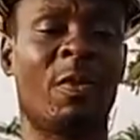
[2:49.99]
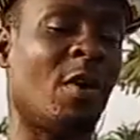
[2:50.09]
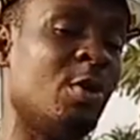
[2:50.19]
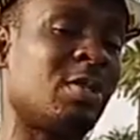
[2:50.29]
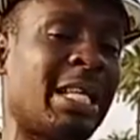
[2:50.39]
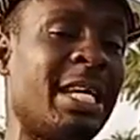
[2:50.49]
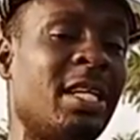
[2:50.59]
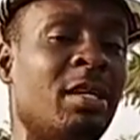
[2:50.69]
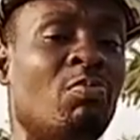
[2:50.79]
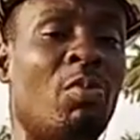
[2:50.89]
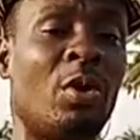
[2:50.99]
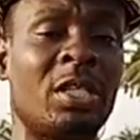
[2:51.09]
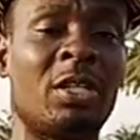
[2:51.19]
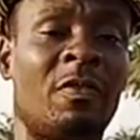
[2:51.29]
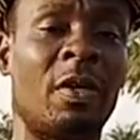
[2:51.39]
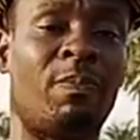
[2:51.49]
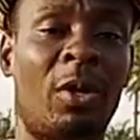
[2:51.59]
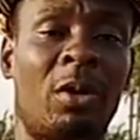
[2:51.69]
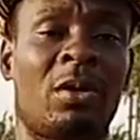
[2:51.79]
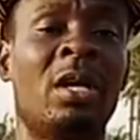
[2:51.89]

before you start the molding of the block.